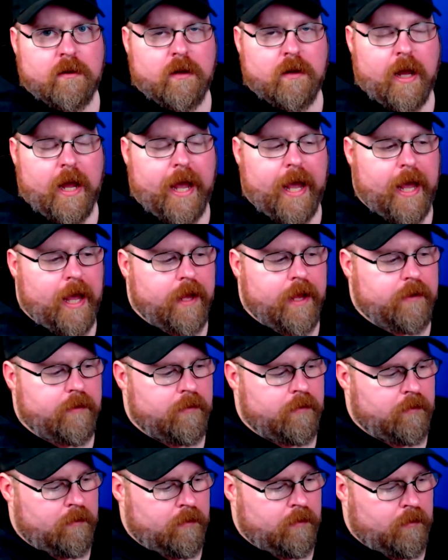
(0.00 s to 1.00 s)
at
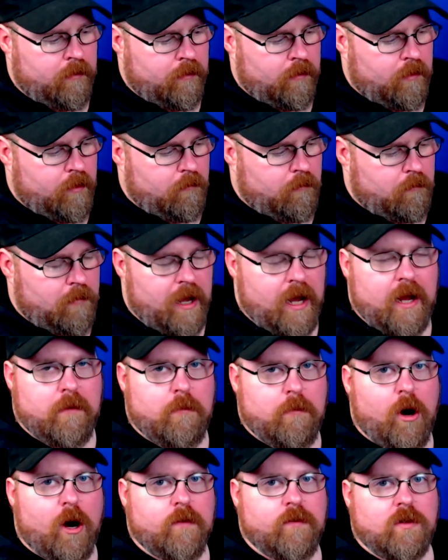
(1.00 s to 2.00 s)
my
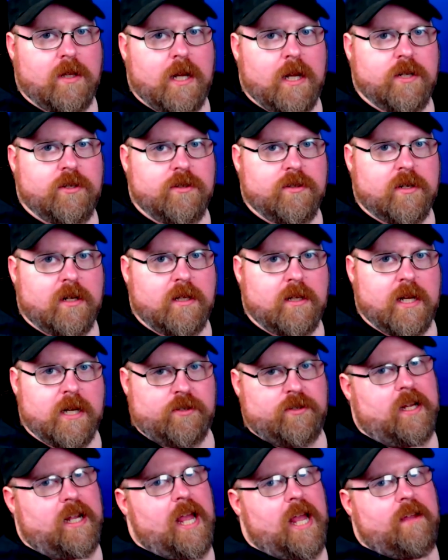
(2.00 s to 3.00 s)
Marvel Legends
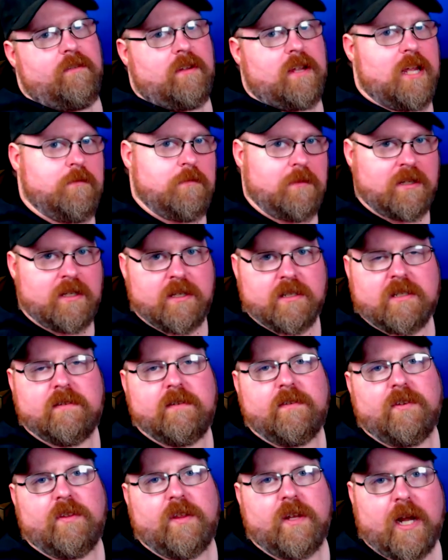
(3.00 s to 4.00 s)
collection. I gave him a list of
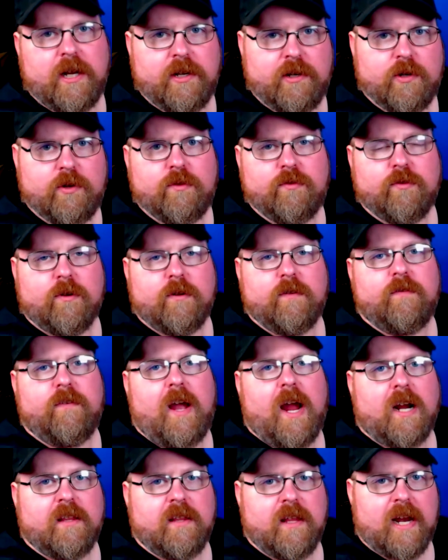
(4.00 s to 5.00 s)
everything I knew for a
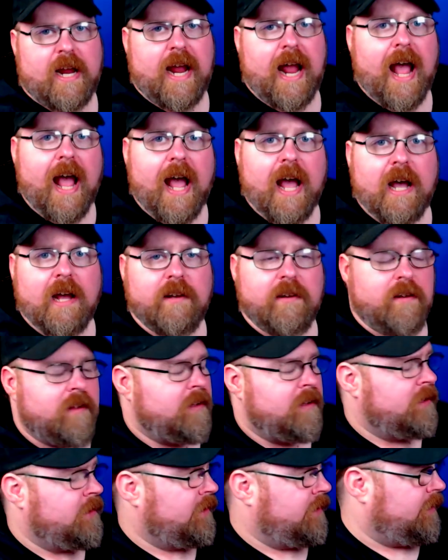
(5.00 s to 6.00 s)
fact that I had.
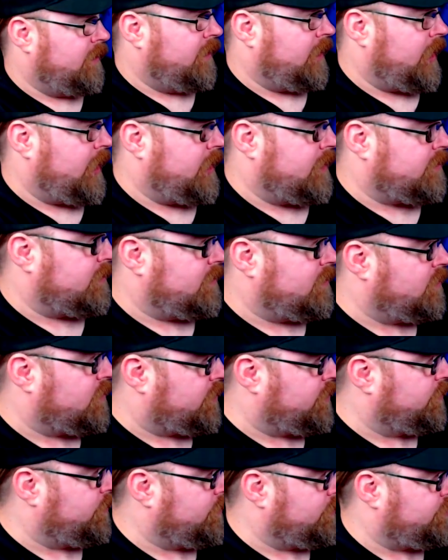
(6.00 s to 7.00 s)
And he said, look,
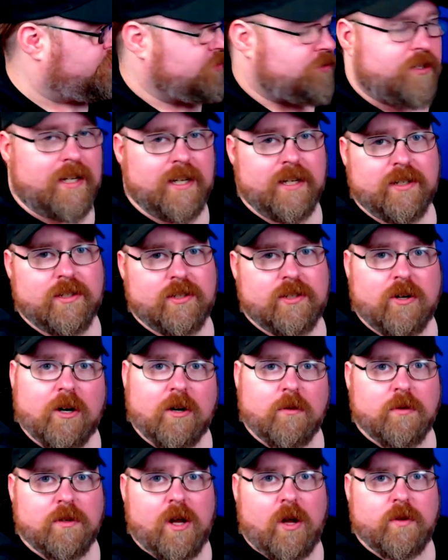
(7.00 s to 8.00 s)
you're just getting started
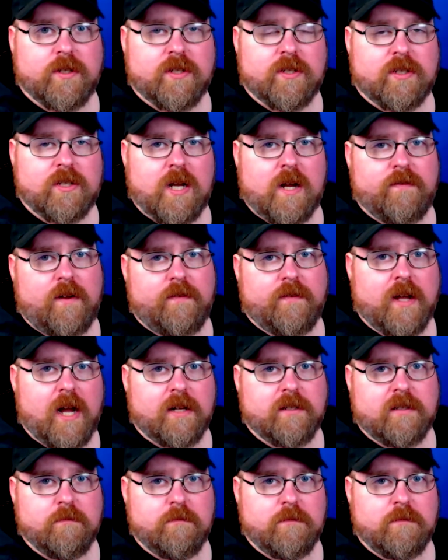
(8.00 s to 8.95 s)
with all this stuff. I've got some